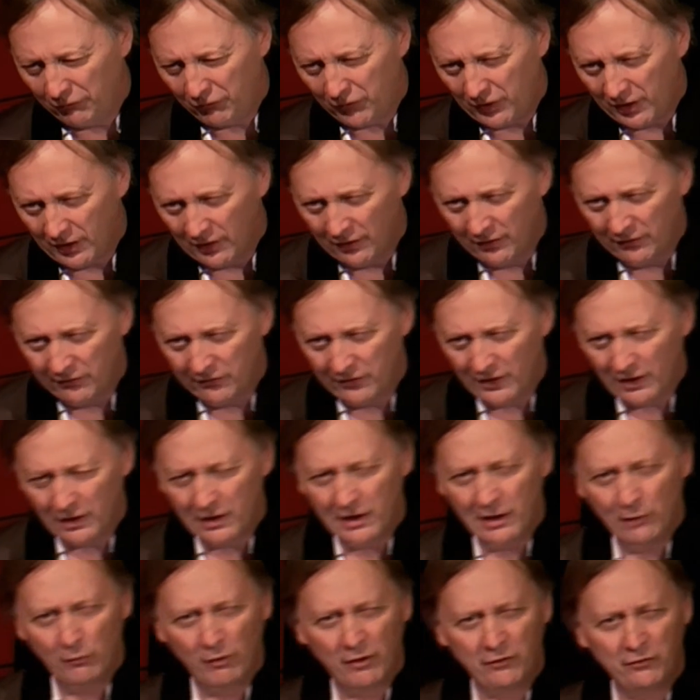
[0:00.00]
is that he
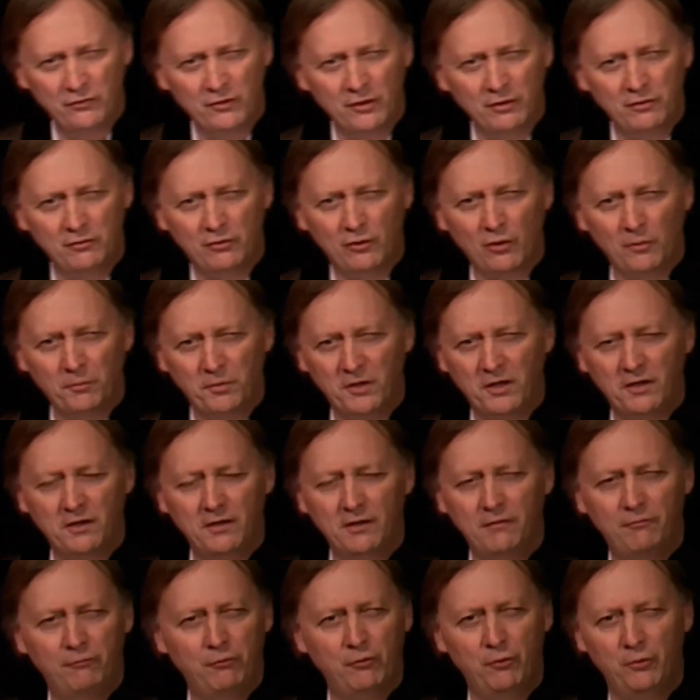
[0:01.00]
was not completely
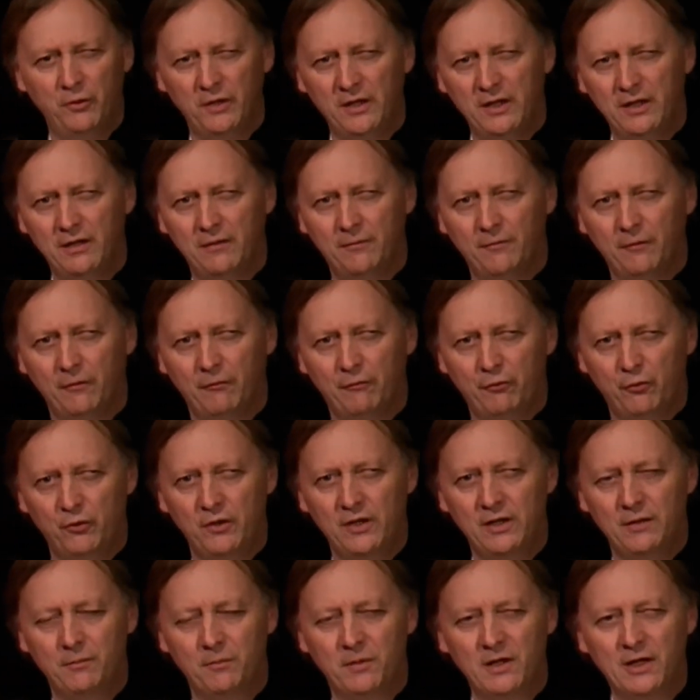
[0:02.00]
free
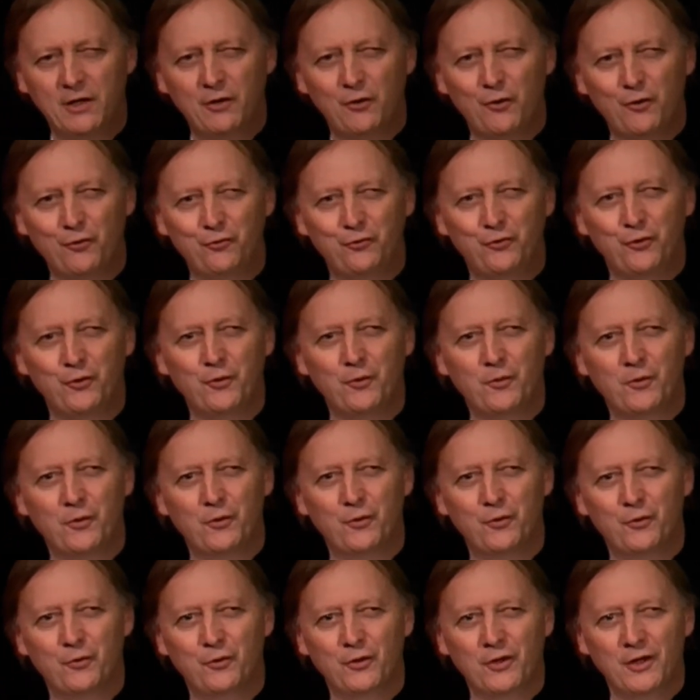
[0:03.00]
because
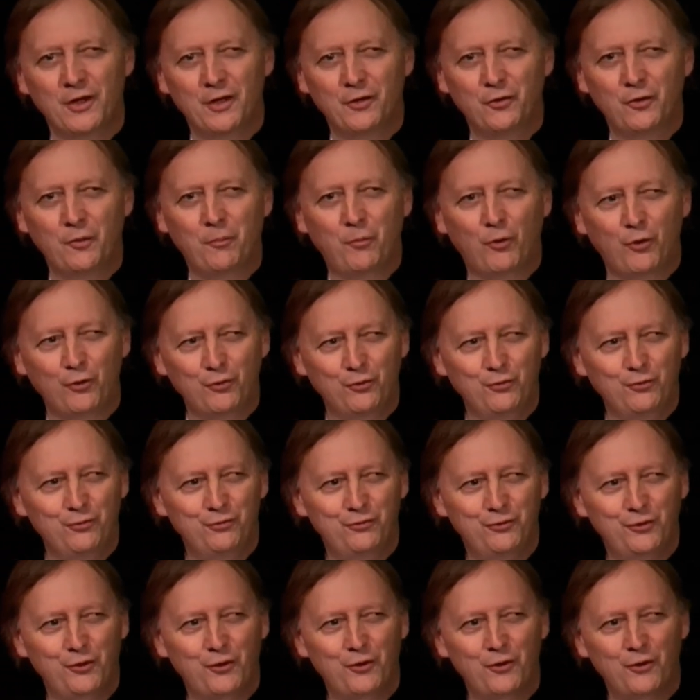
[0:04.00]
the
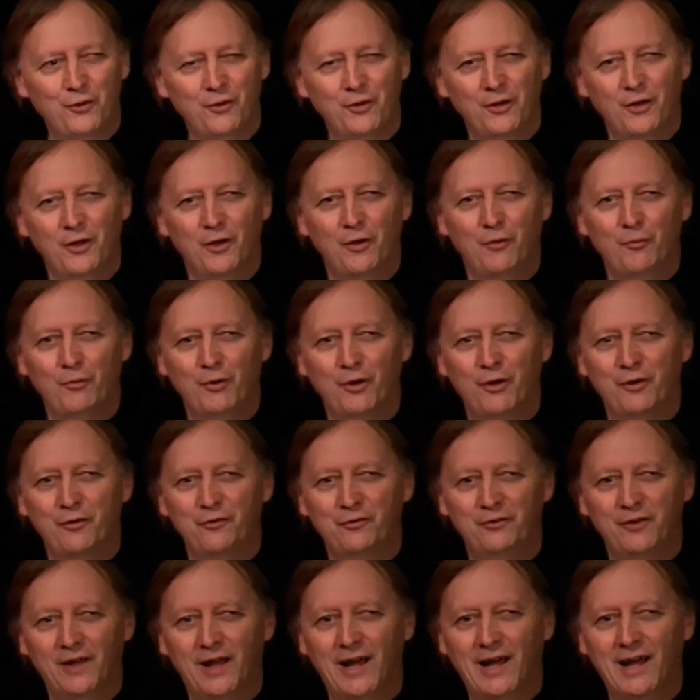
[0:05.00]
producer
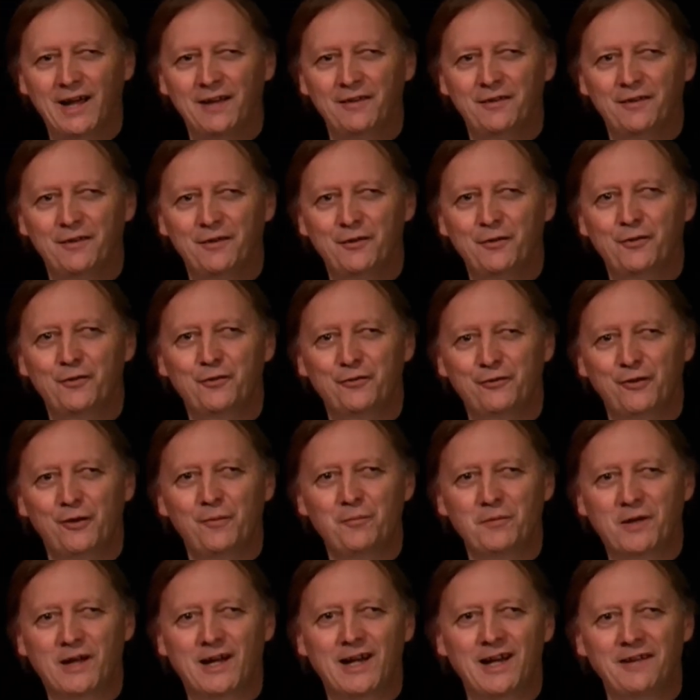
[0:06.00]
had
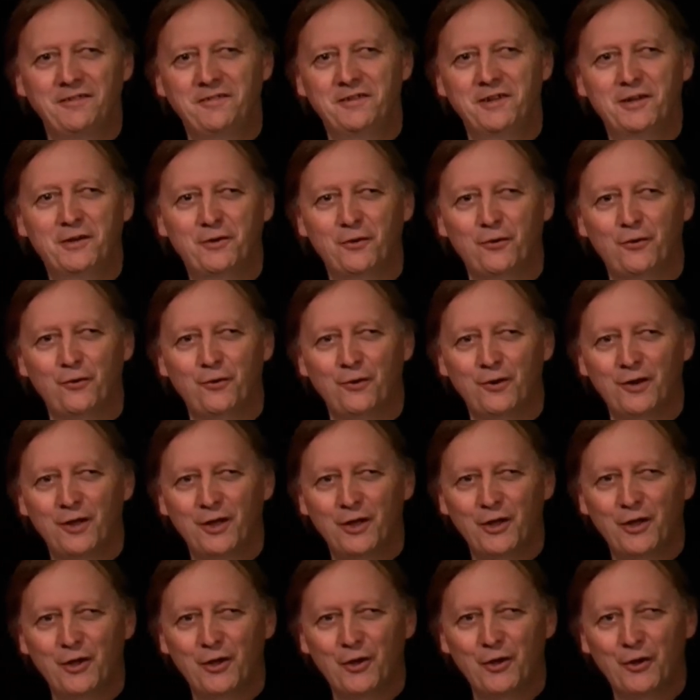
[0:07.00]
some classical
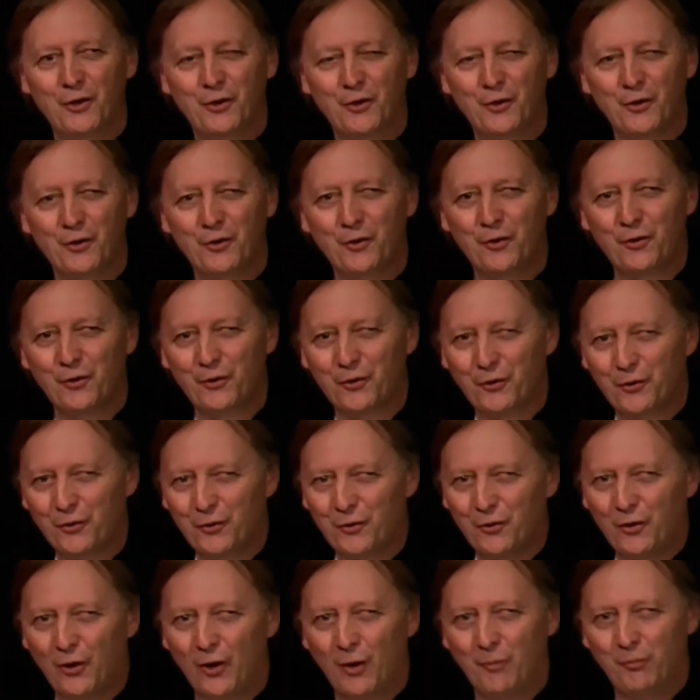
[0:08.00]

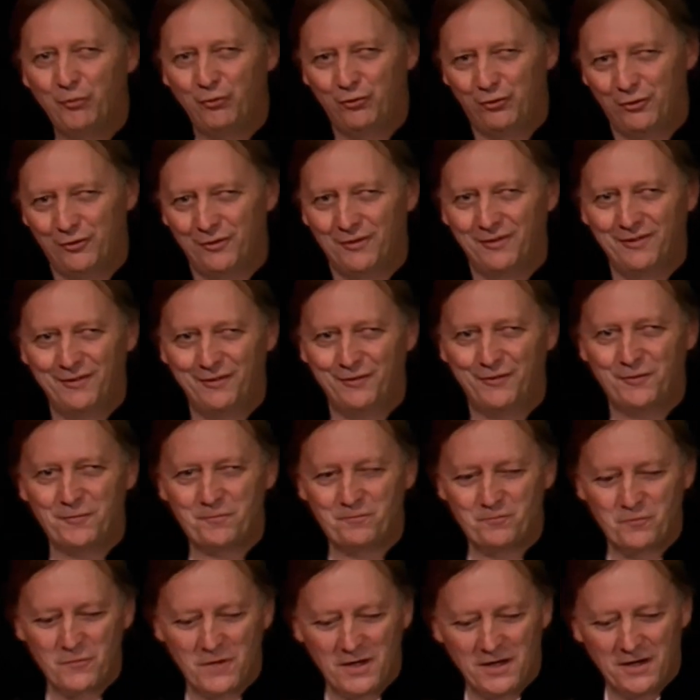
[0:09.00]
options,
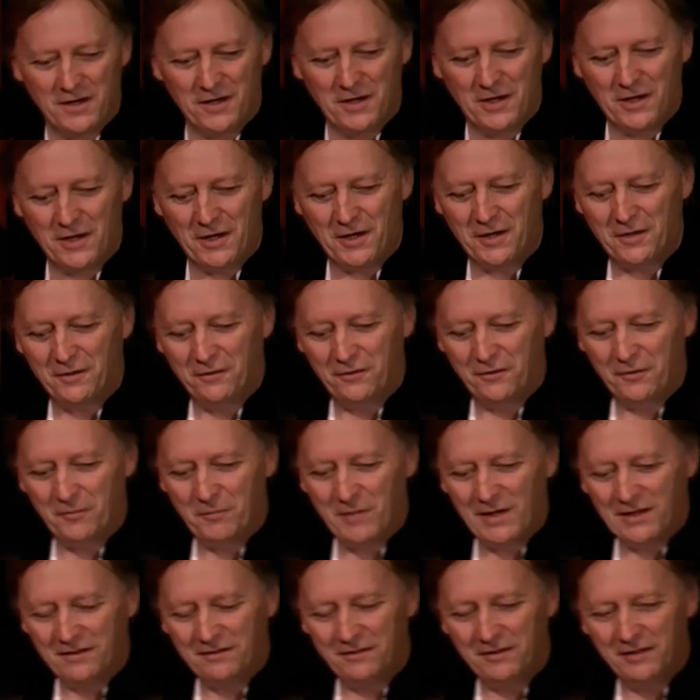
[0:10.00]

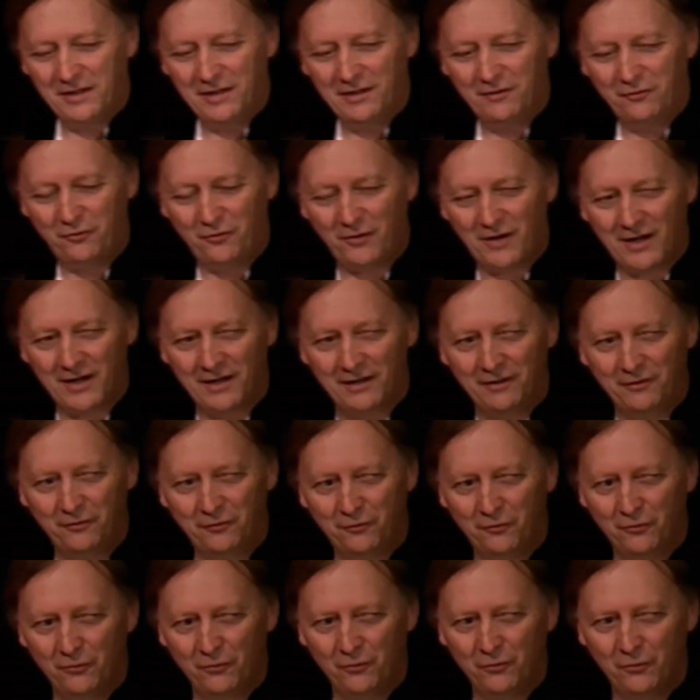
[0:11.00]
but he tried
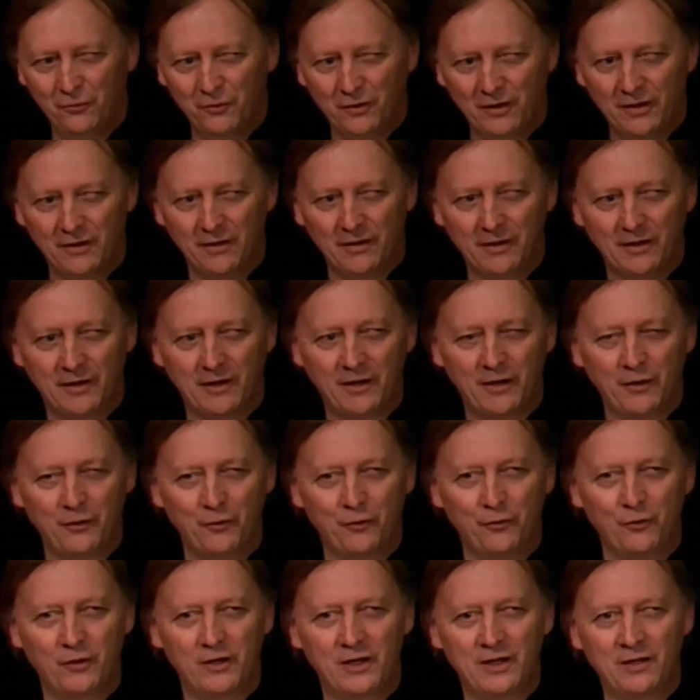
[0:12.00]
to
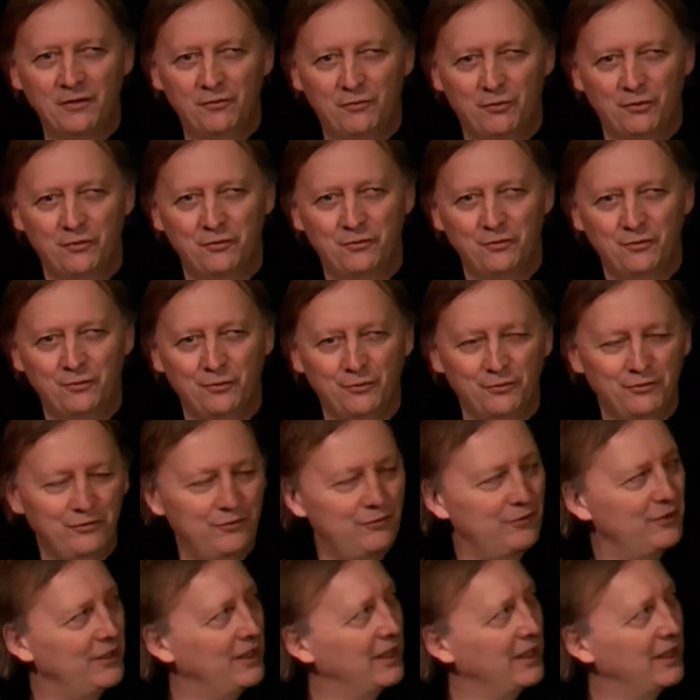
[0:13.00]
reintroduce